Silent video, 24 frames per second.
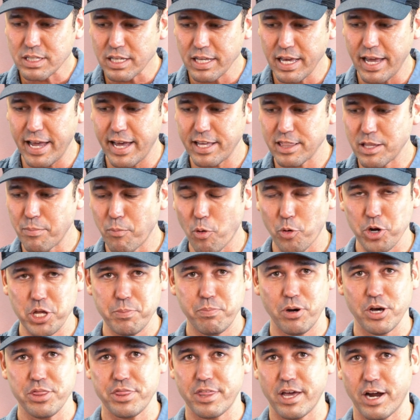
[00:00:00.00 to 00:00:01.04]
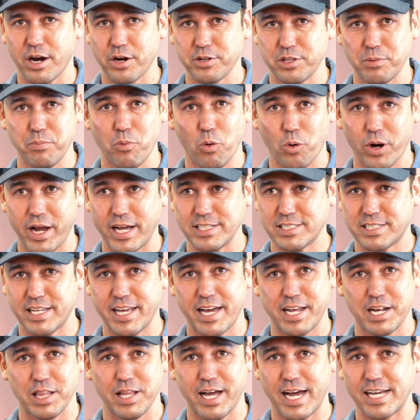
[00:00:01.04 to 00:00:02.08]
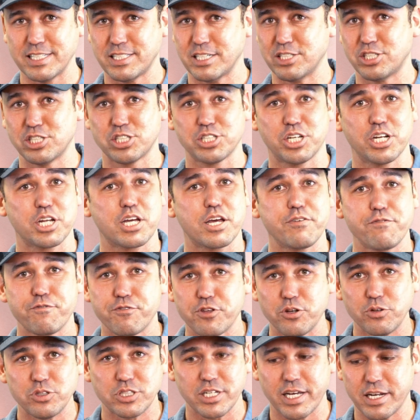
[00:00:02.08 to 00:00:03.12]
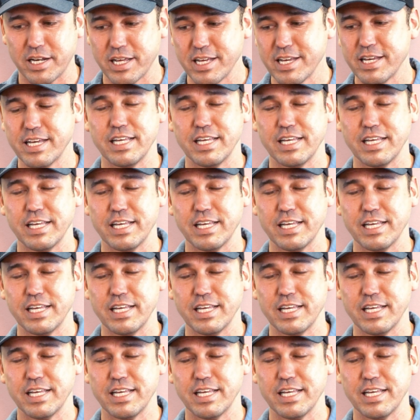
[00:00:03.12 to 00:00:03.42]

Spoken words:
And the more you put there, the more it has to analyze, and it's just gonna confuse it.